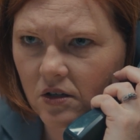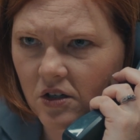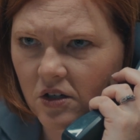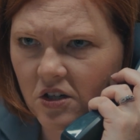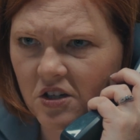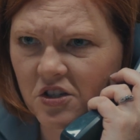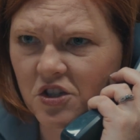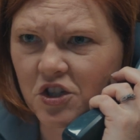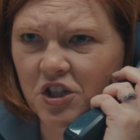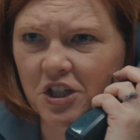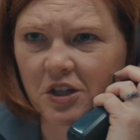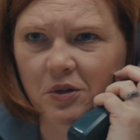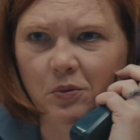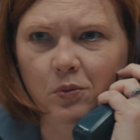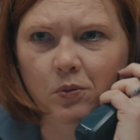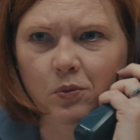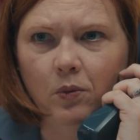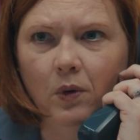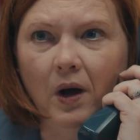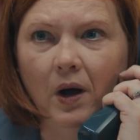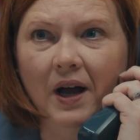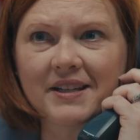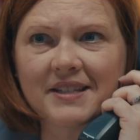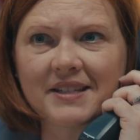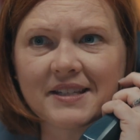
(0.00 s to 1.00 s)
Is She
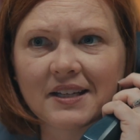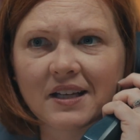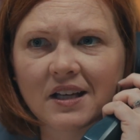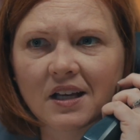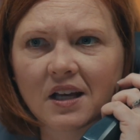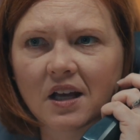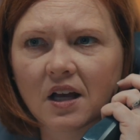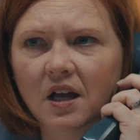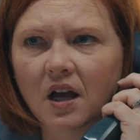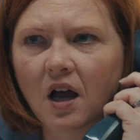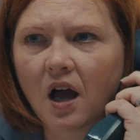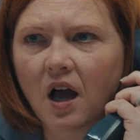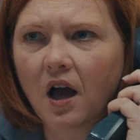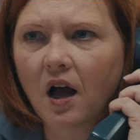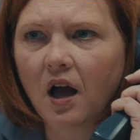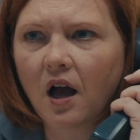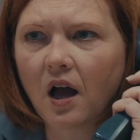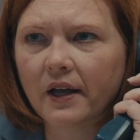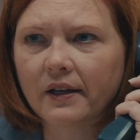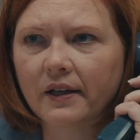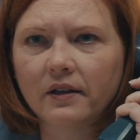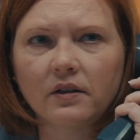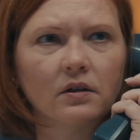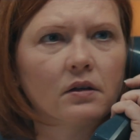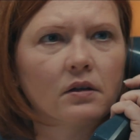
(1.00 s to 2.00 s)
what?
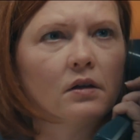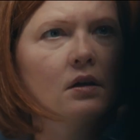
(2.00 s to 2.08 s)
I.